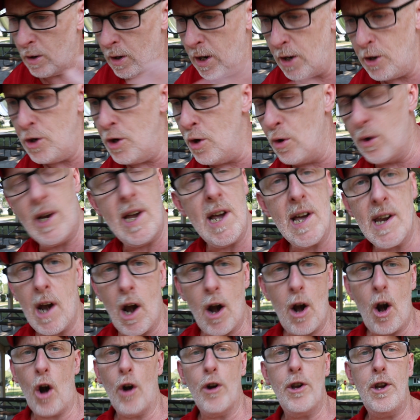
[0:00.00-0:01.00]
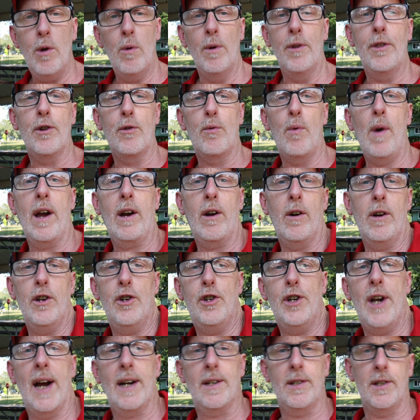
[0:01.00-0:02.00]
You cannot argue with his record at
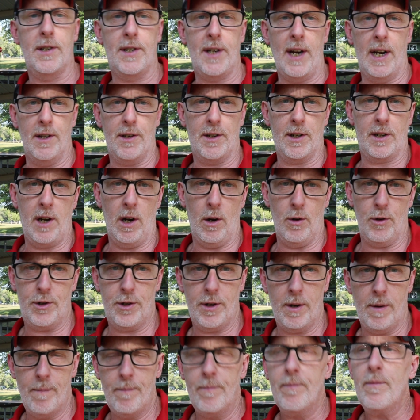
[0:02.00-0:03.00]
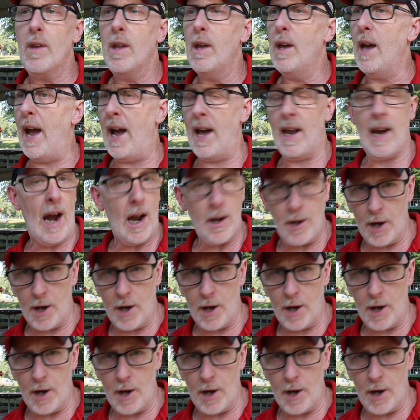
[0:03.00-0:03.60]
Jackson State as a coach, and I